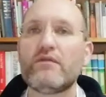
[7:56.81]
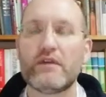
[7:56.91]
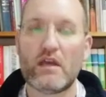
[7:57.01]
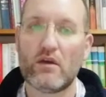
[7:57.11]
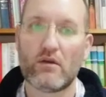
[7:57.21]

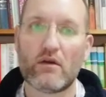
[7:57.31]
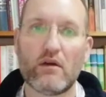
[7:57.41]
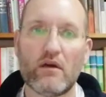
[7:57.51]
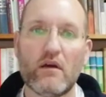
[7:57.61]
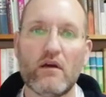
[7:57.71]
for you.
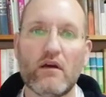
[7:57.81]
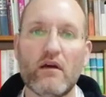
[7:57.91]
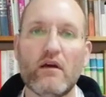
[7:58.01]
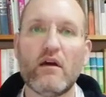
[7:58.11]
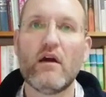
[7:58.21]

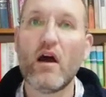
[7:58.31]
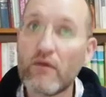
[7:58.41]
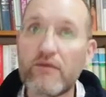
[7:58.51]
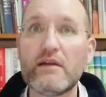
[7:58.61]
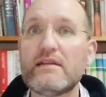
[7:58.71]

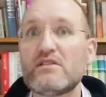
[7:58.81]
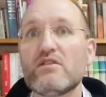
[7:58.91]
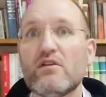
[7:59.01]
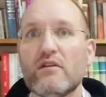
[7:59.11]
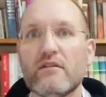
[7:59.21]
Hopefully
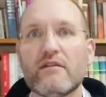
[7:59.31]
soon,